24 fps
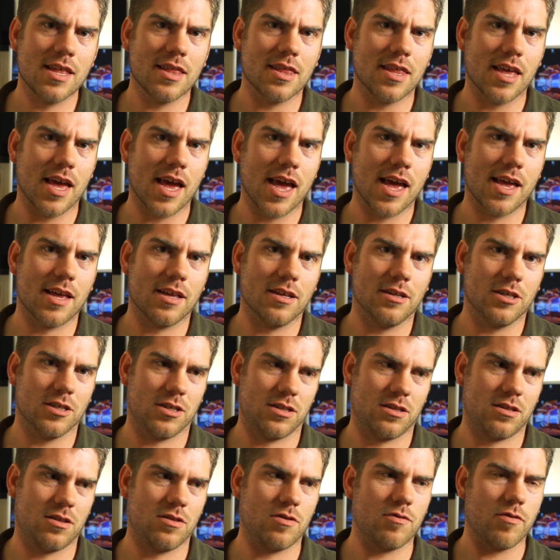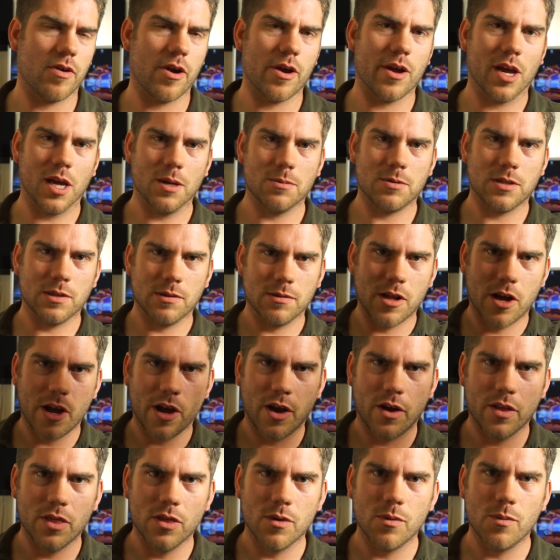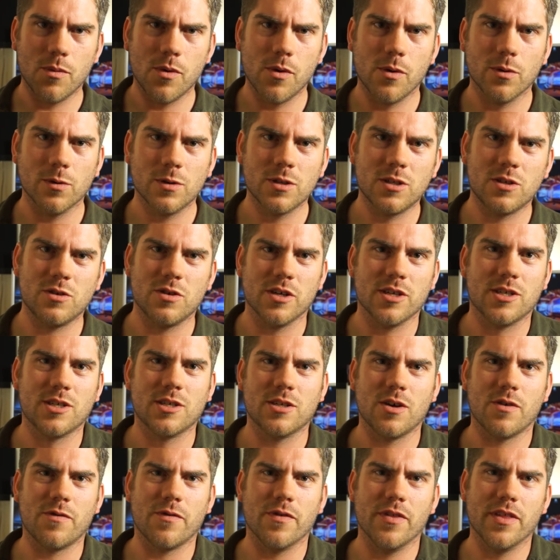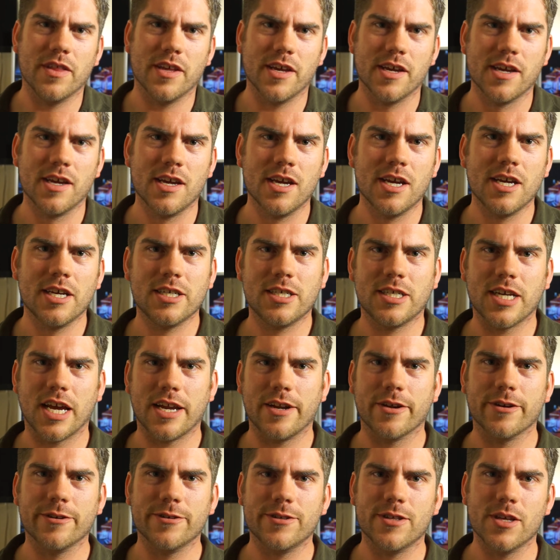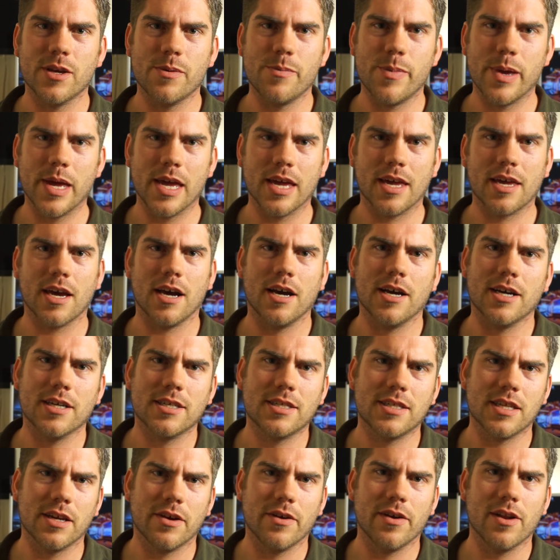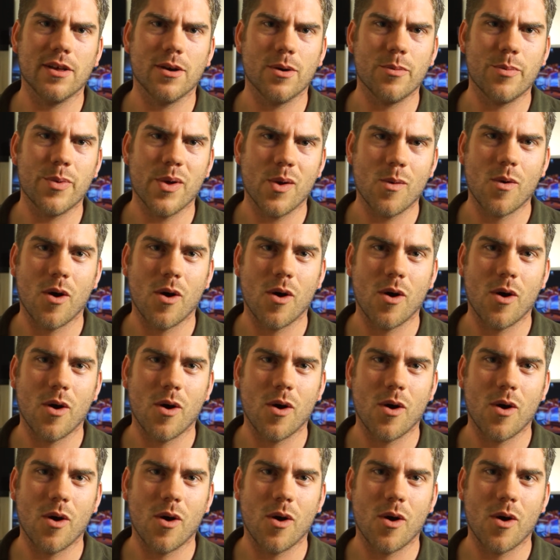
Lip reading: there, just throwing up some light on the wall to try and soften the shadows that are being cast there a little bit.